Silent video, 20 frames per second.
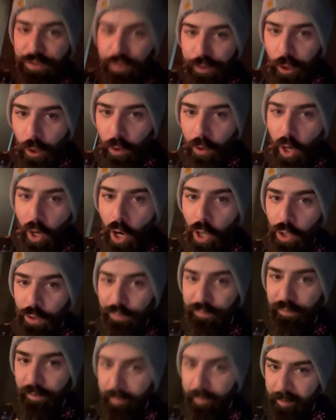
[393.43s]
Do you know
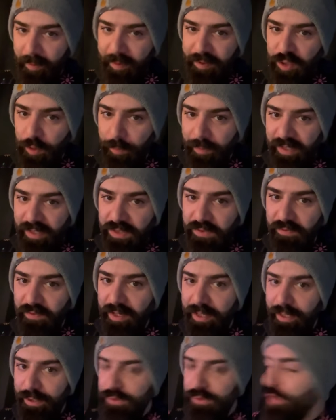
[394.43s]
Karl from the Mr. Beast
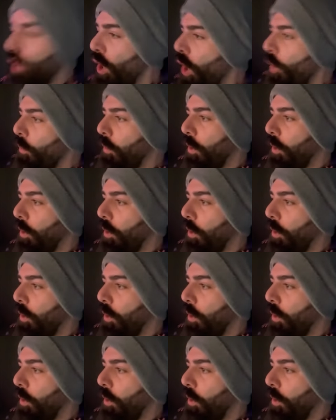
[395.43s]
videos?